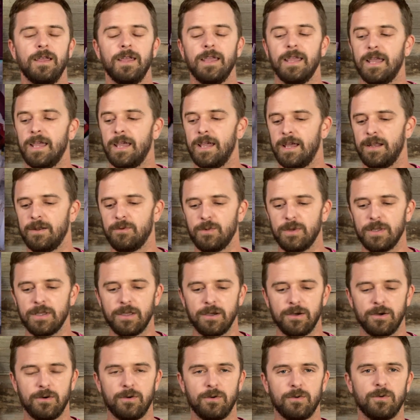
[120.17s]
and we
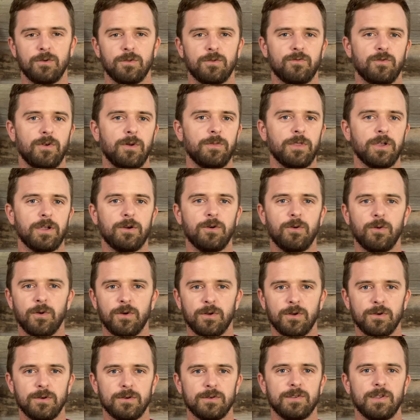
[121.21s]
go from the
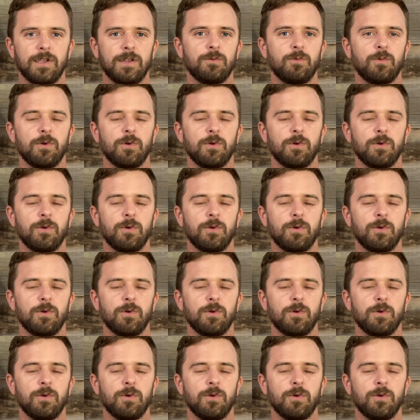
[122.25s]
corners and